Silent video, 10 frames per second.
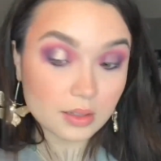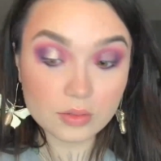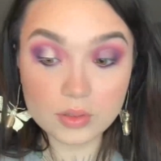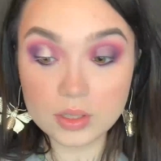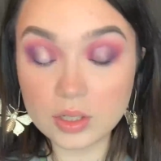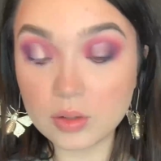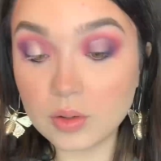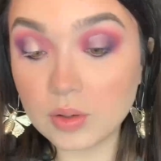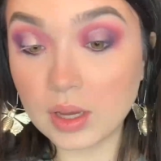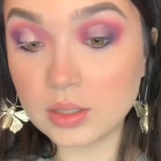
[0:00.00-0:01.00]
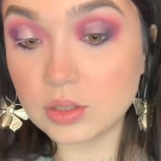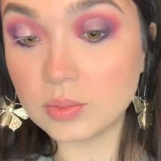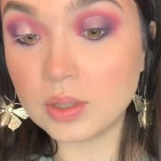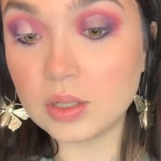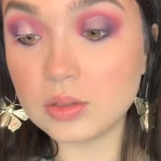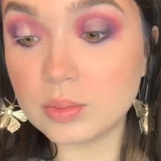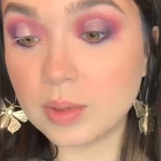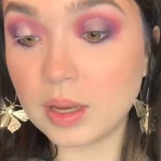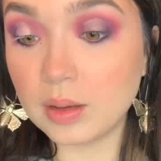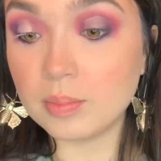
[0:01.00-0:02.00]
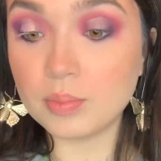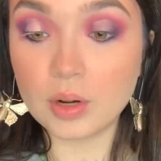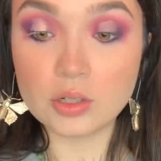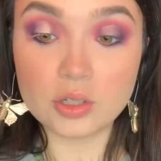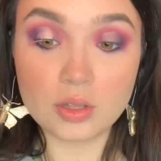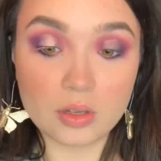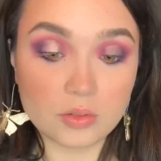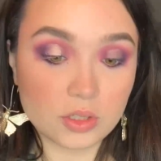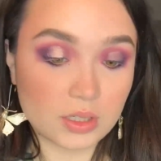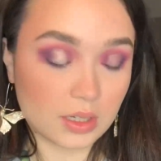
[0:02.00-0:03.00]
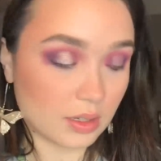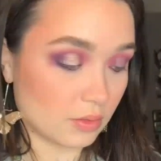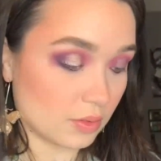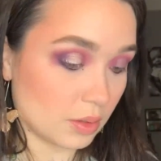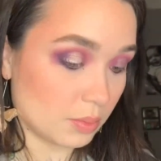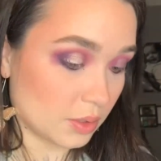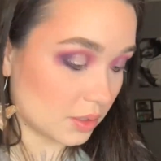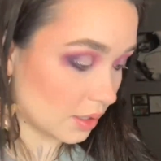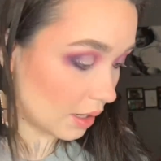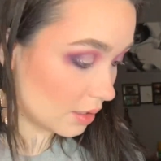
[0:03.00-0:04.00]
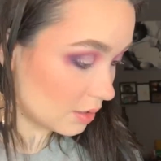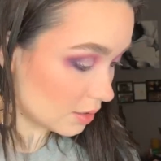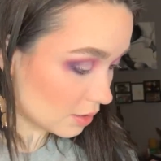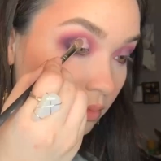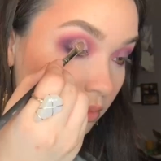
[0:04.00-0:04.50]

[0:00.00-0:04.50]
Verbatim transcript: It's really cute. Okay, I do want to use my brush though, just to get really precise.